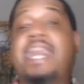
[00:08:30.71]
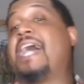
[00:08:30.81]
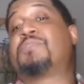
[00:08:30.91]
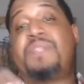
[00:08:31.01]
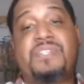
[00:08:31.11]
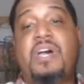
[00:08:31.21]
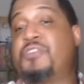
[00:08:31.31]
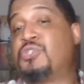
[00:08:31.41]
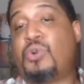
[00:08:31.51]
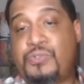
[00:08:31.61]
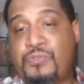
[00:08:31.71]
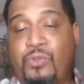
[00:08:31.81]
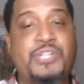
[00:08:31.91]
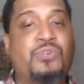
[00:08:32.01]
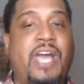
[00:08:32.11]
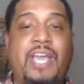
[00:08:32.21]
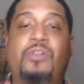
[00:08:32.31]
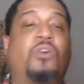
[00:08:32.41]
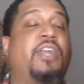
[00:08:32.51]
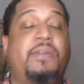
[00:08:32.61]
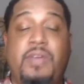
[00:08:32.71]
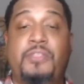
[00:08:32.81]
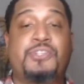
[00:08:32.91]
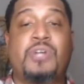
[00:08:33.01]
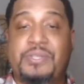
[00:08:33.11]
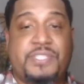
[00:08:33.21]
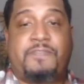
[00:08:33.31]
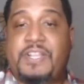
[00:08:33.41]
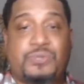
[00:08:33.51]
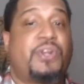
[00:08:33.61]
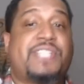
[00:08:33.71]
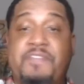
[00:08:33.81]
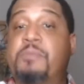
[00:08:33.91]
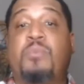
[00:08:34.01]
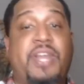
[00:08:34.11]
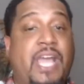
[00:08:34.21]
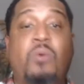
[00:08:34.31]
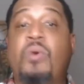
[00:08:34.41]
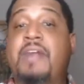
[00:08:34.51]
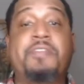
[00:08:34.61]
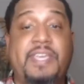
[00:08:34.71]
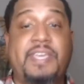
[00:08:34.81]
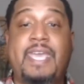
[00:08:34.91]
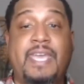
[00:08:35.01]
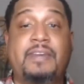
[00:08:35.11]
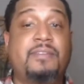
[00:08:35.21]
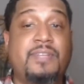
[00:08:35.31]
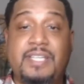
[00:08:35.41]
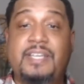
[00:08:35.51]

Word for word: But as we saw in the George Floyd trial or in other trials, defense lawyers have to bring out whatever they can